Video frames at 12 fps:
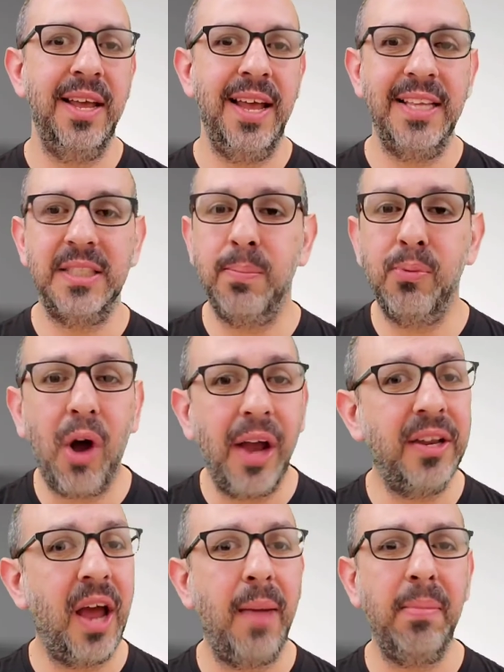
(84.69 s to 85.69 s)
It's a broad
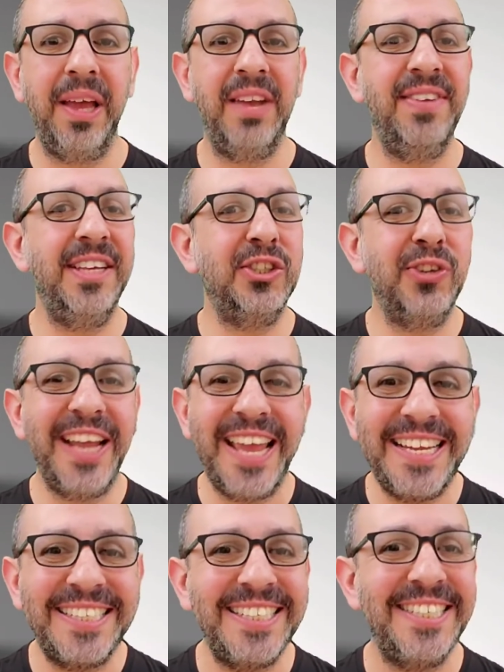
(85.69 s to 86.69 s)
timeline of history in
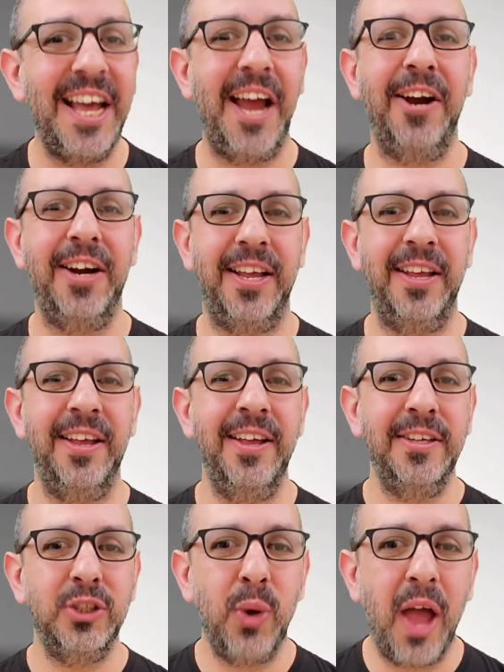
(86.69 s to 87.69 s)
its entirety,
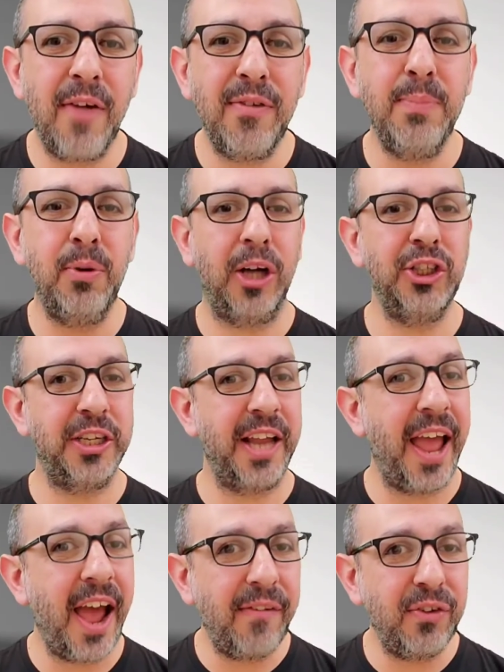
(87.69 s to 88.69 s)
so every project
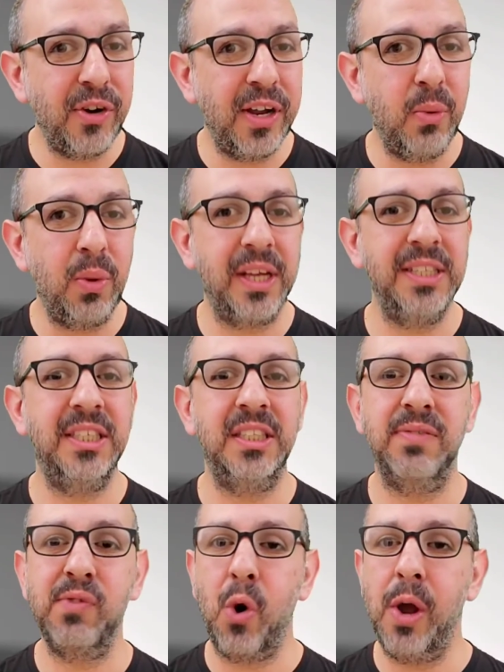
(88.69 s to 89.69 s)
after it will consist
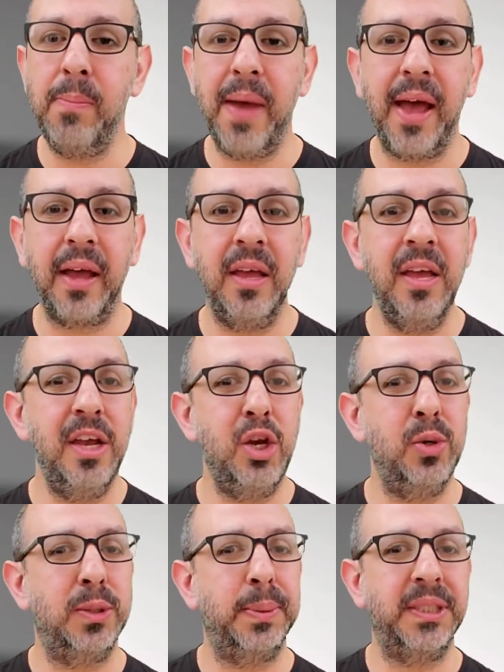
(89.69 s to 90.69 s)
of going back
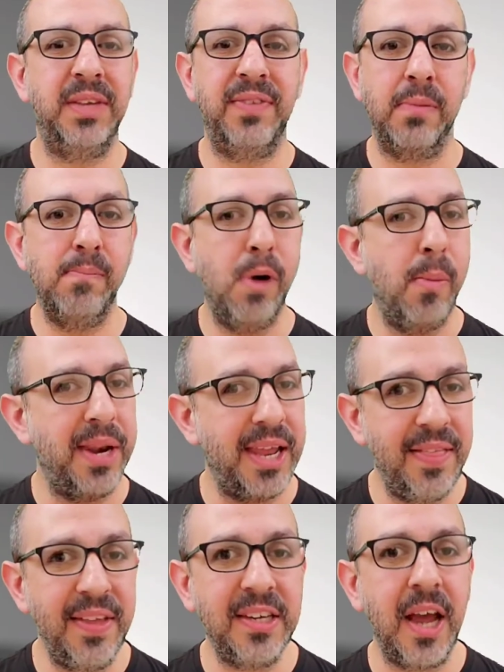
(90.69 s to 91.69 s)
to a specific moment
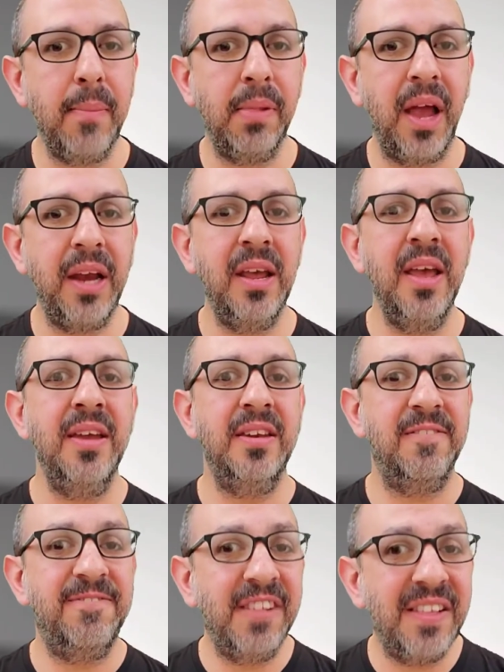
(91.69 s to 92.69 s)
in the timeline to
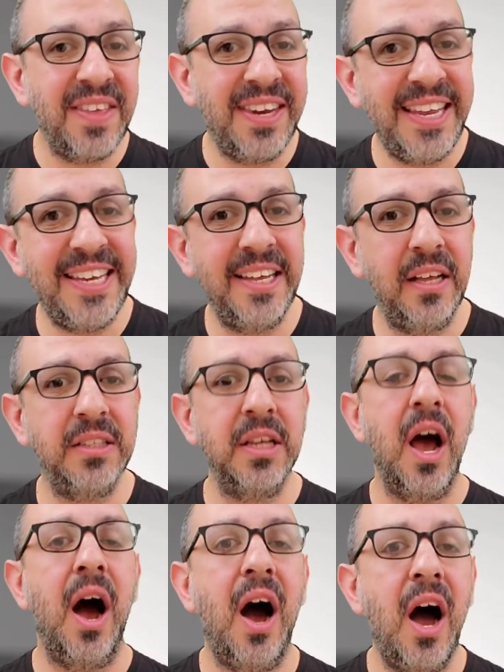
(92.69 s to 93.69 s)
fill in the details
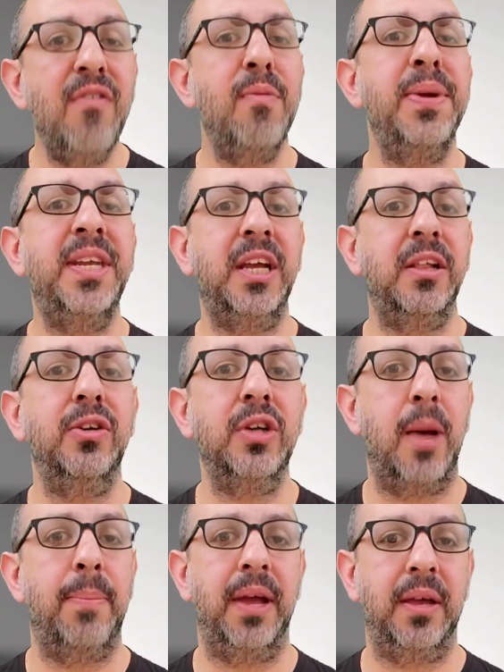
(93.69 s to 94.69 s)
of a particular
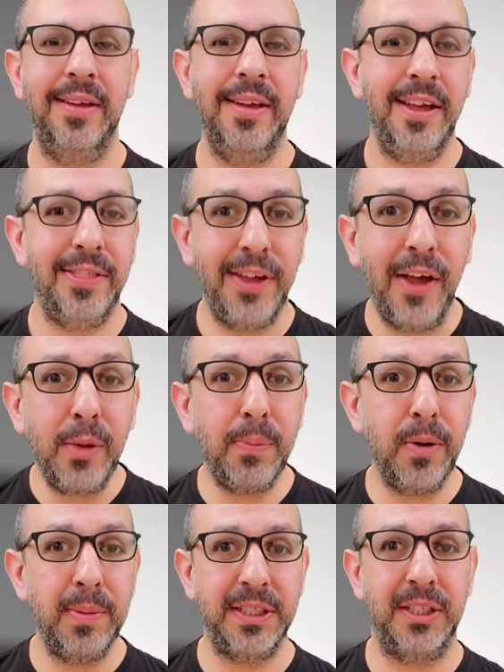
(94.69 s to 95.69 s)
topic. The other
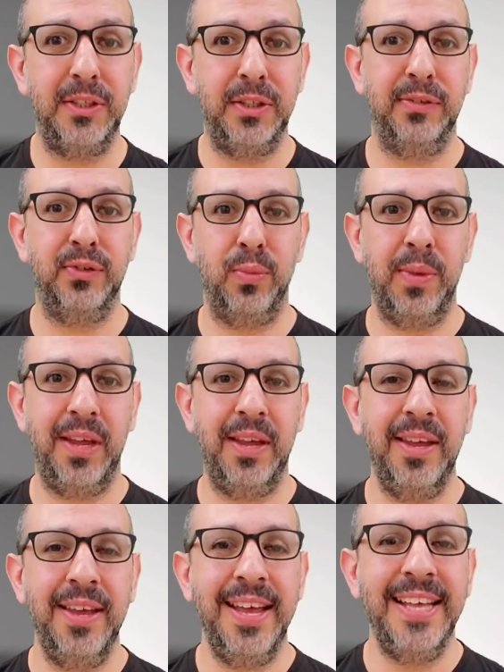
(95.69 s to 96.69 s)
purpose it serves for me
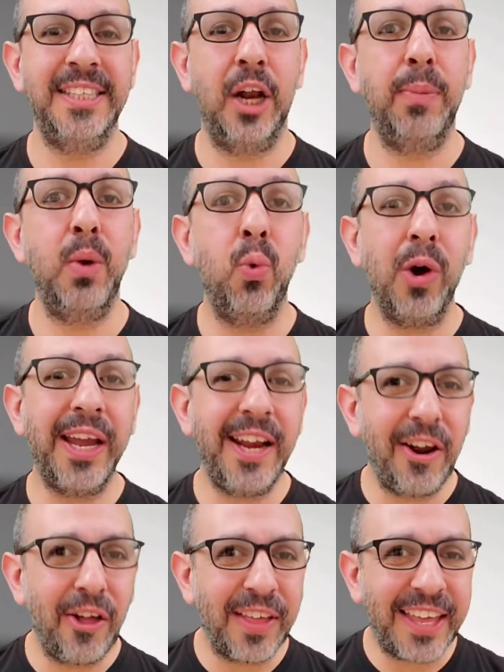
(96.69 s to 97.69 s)
is that I'll be working
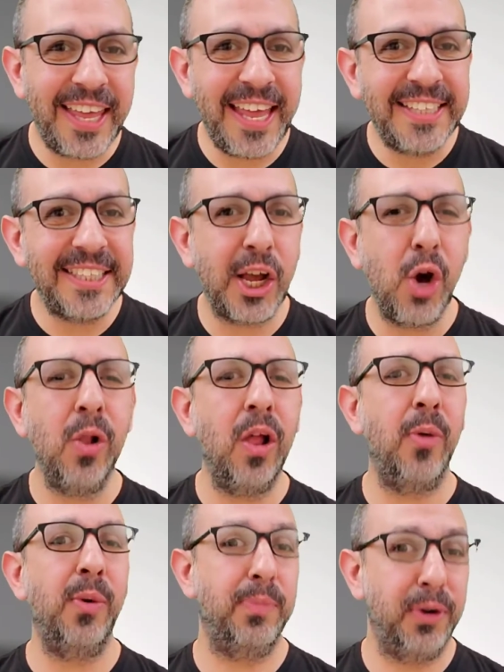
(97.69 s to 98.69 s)
out all the kinks that go
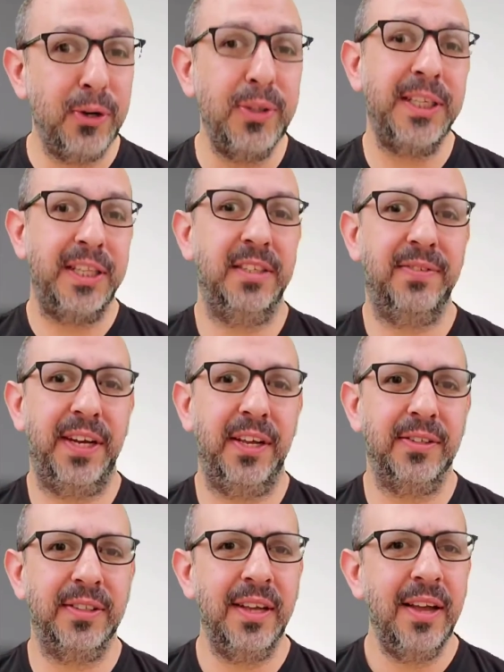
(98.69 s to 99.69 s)
along with producing these
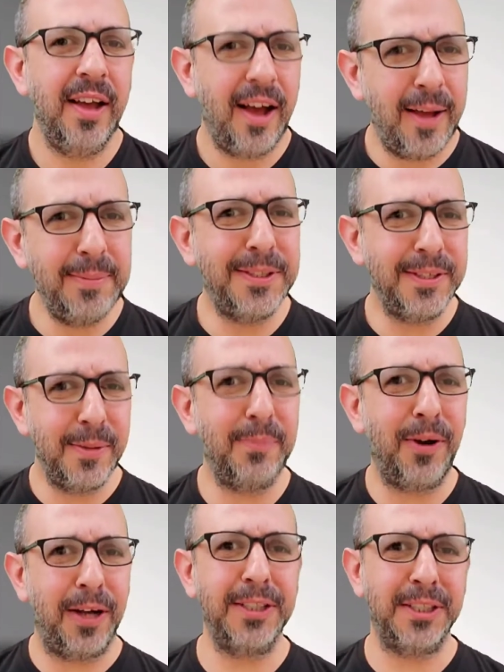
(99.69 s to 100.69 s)
videos. I'm still in the
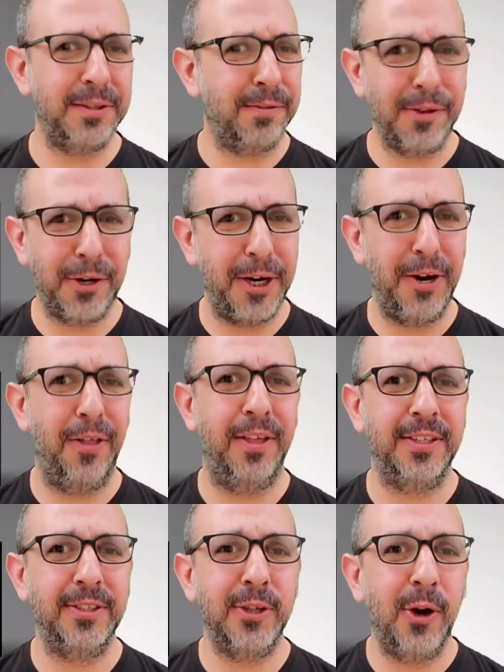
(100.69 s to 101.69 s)
process of learning all
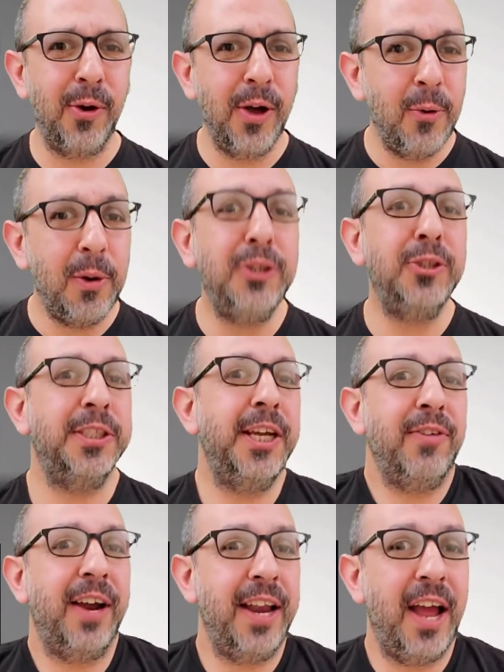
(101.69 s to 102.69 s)
this, so what you're seeing
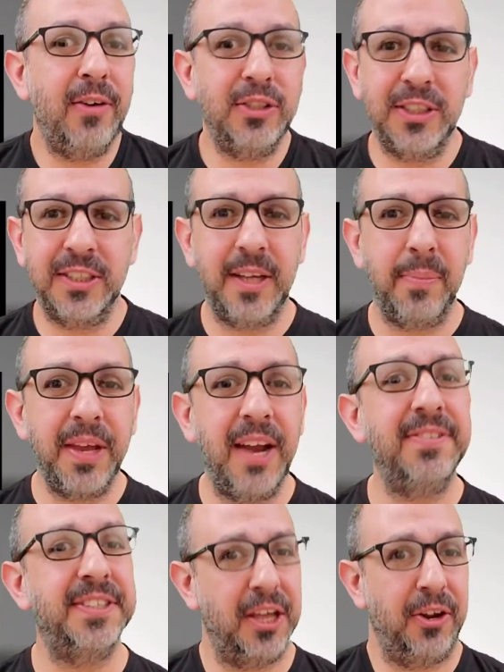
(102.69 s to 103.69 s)
right now is just something
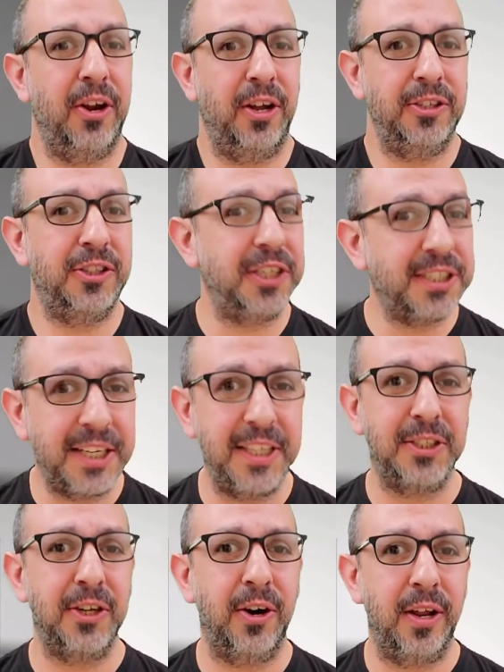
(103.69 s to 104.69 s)
I've settled on just to get
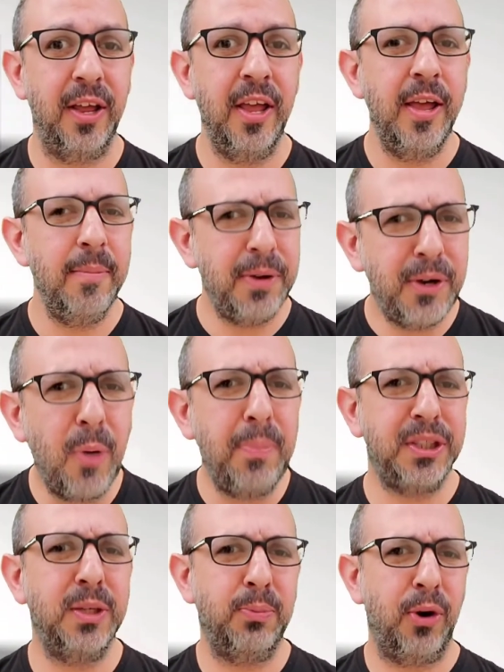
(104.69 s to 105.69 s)
started. But don't be
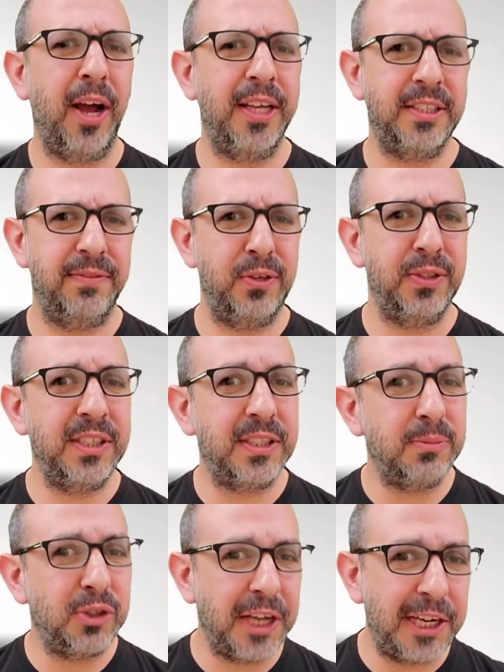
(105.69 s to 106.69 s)
surprised if you see
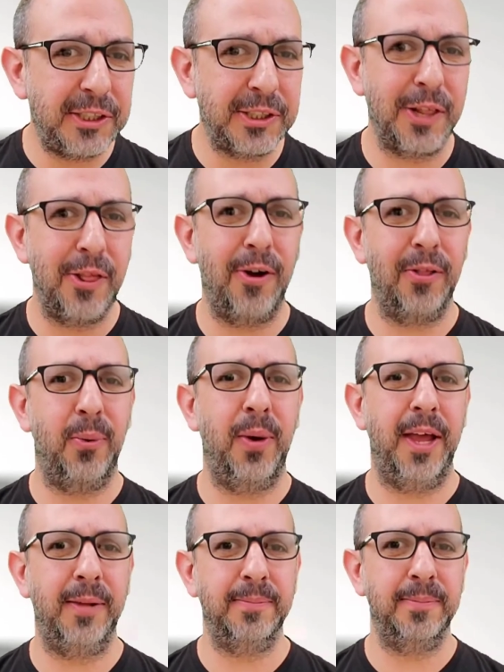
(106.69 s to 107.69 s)
some changes along the way.